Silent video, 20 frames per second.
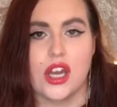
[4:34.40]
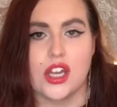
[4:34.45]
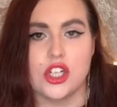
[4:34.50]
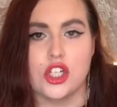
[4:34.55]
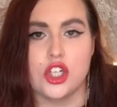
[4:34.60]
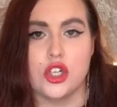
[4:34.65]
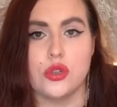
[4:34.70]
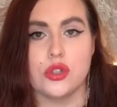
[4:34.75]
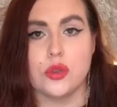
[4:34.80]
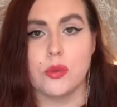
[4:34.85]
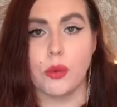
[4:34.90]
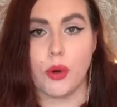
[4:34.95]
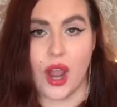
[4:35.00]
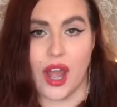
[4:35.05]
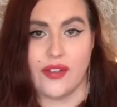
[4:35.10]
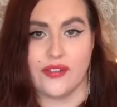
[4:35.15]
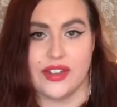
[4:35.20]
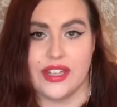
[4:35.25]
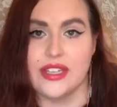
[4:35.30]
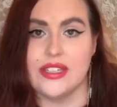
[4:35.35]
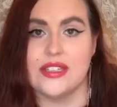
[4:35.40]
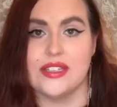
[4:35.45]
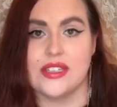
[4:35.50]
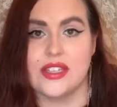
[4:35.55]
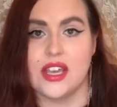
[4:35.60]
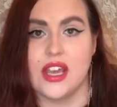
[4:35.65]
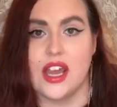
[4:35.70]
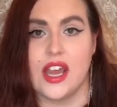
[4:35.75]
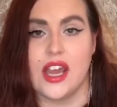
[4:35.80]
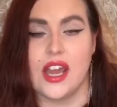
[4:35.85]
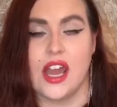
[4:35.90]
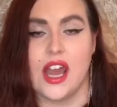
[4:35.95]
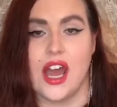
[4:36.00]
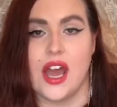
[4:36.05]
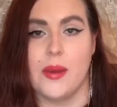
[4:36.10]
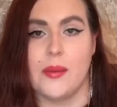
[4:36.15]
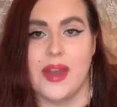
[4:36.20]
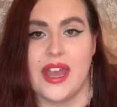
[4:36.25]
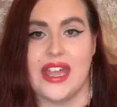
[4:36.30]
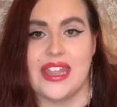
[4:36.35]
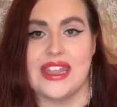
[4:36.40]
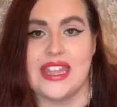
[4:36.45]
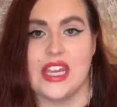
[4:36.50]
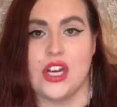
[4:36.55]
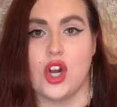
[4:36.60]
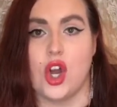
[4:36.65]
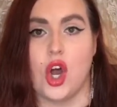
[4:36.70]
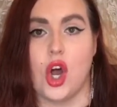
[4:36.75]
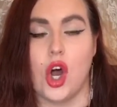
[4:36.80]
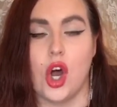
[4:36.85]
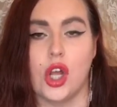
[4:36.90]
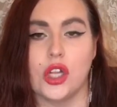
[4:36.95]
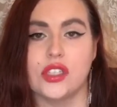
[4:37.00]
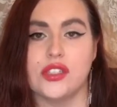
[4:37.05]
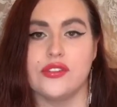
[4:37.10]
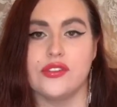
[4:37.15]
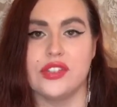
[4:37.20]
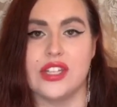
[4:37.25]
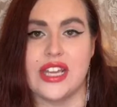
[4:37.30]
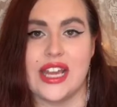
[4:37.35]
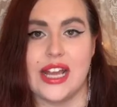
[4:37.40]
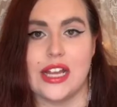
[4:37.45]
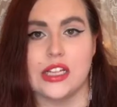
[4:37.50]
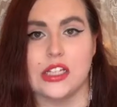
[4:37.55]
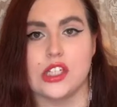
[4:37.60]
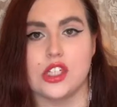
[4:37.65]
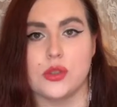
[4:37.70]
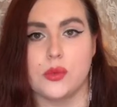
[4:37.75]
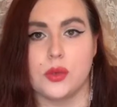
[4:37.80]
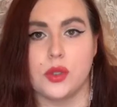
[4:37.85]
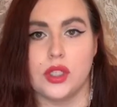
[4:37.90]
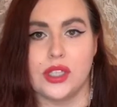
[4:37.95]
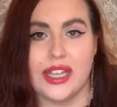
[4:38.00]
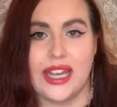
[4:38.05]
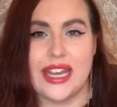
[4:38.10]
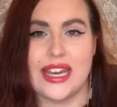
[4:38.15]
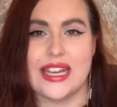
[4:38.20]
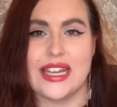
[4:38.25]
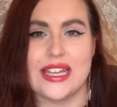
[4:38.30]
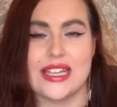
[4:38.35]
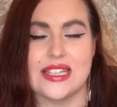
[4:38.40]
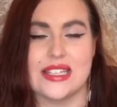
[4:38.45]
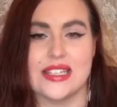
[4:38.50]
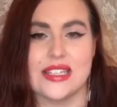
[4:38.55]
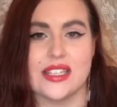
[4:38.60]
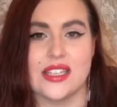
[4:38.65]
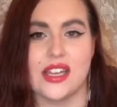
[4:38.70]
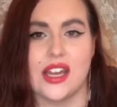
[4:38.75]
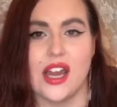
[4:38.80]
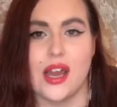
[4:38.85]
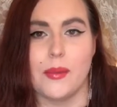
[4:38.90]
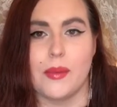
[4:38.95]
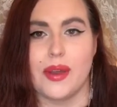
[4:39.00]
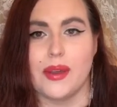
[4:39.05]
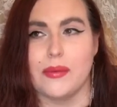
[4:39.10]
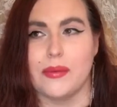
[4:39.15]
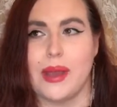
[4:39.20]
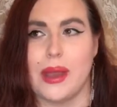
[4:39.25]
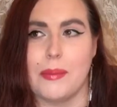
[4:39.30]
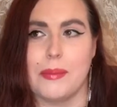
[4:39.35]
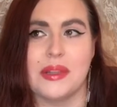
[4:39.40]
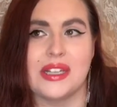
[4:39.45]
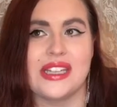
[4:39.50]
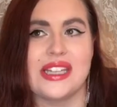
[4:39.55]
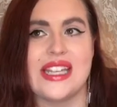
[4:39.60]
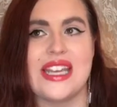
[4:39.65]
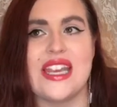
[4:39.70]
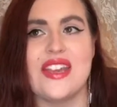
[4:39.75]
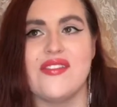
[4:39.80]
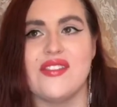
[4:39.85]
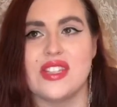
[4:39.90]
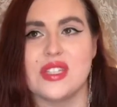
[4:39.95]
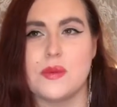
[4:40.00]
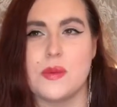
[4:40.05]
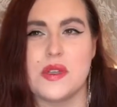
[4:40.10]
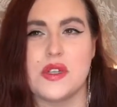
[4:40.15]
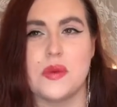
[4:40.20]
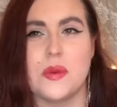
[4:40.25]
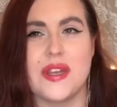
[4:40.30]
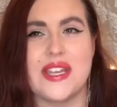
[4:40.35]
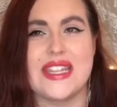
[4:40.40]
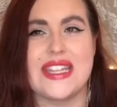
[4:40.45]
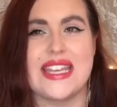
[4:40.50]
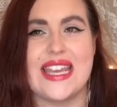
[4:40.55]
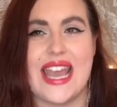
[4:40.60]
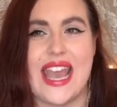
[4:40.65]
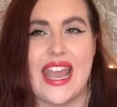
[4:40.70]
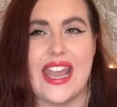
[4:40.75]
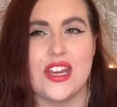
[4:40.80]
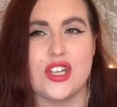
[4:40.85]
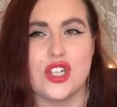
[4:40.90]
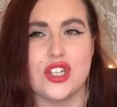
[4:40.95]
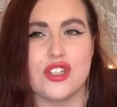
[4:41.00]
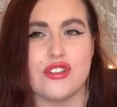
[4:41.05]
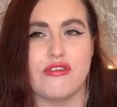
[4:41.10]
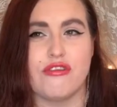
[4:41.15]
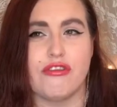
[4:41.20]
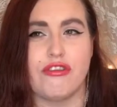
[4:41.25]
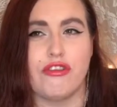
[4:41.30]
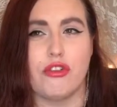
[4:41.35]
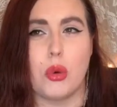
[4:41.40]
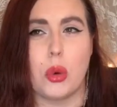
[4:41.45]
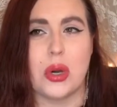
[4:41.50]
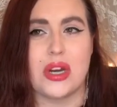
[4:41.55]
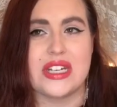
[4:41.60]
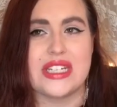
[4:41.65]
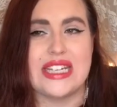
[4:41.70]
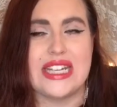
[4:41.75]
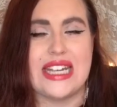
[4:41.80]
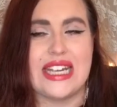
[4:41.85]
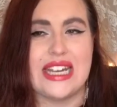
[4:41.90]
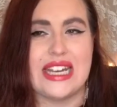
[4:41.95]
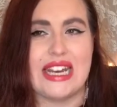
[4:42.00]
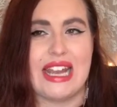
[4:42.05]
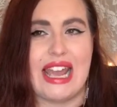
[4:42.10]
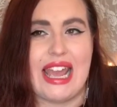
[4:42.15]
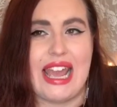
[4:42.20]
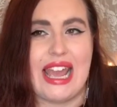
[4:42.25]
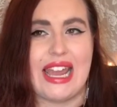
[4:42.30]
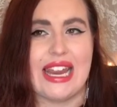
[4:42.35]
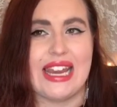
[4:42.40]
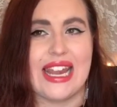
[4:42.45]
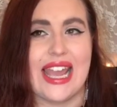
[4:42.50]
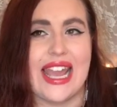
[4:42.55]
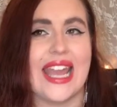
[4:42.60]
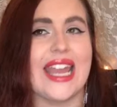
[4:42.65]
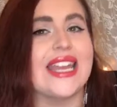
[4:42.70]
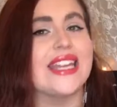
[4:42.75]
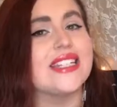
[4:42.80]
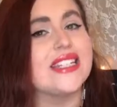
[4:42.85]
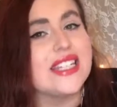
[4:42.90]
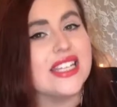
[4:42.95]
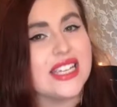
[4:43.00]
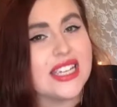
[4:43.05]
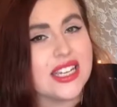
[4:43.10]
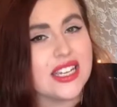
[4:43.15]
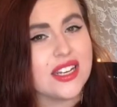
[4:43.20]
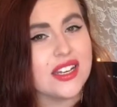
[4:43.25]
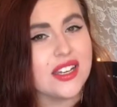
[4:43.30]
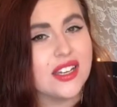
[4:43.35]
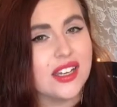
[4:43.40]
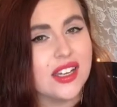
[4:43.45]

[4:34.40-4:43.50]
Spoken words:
choose a province, and then all of the eligible ladies, I believe it's between the ages of 14 and 18,